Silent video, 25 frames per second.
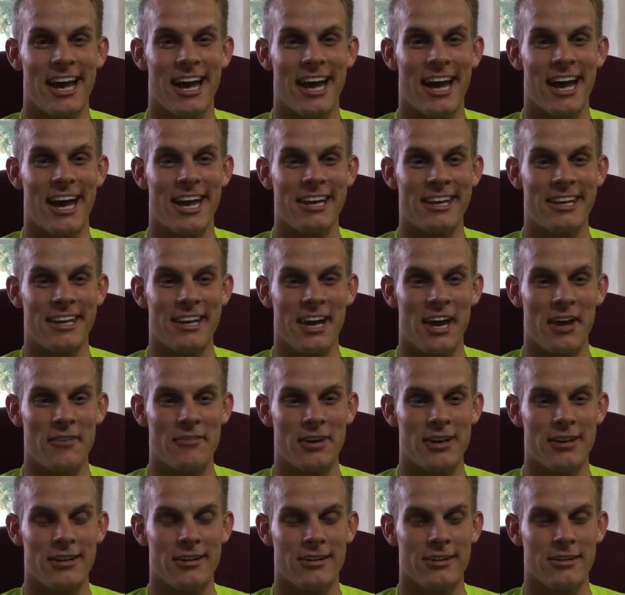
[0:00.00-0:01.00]
And I
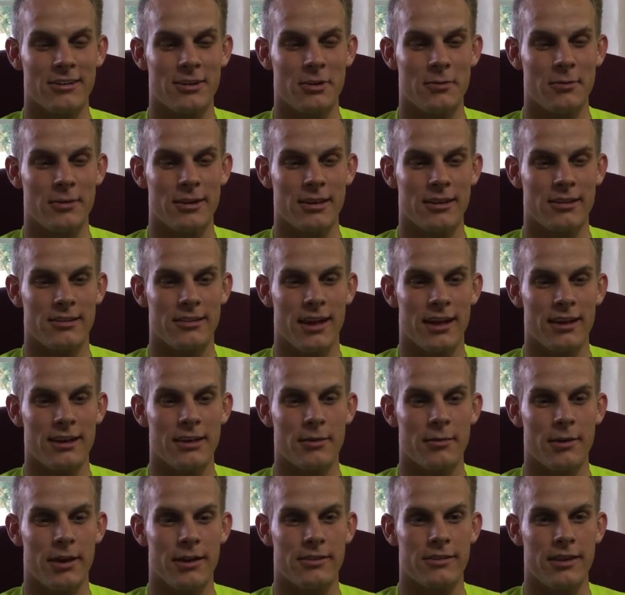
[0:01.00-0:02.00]
bet you're a little bit
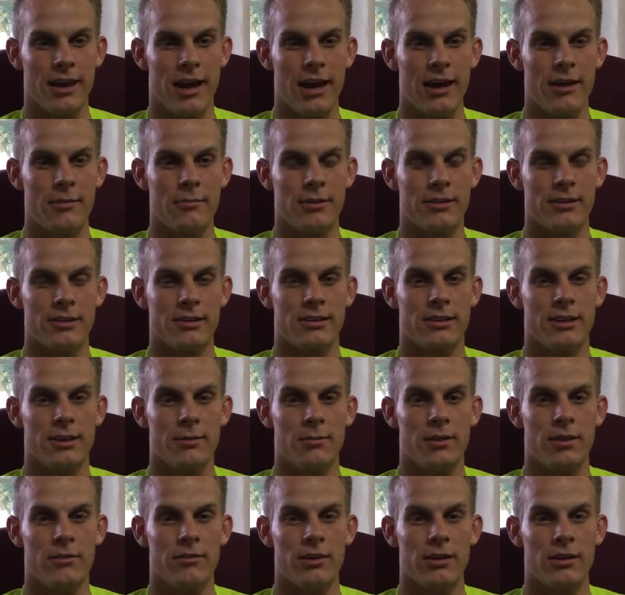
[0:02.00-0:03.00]
excited about that, but just
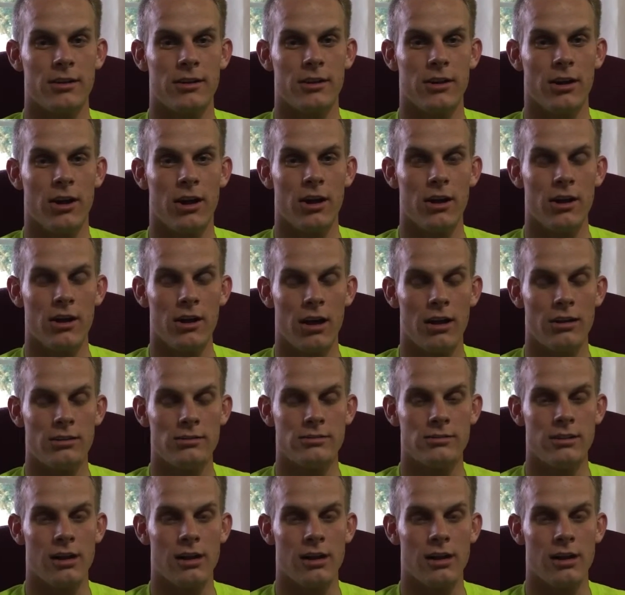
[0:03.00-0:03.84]
keep giving it your all.